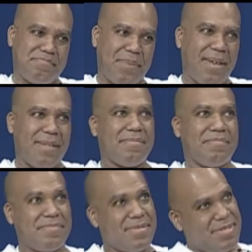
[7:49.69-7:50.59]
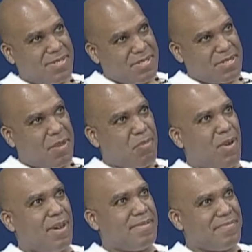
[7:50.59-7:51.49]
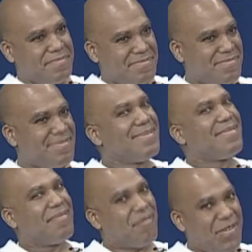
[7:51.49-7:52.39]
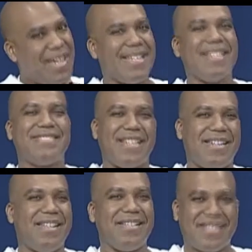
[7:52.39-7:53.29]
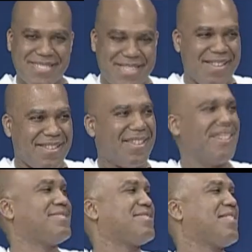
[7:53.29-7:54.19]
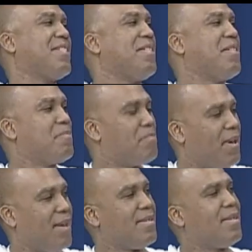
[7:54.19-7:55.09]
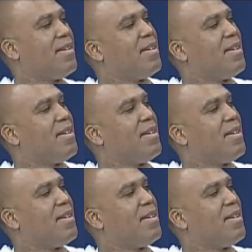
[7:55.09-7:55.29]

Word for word: been somewhat fliggity jiggity to say the least. But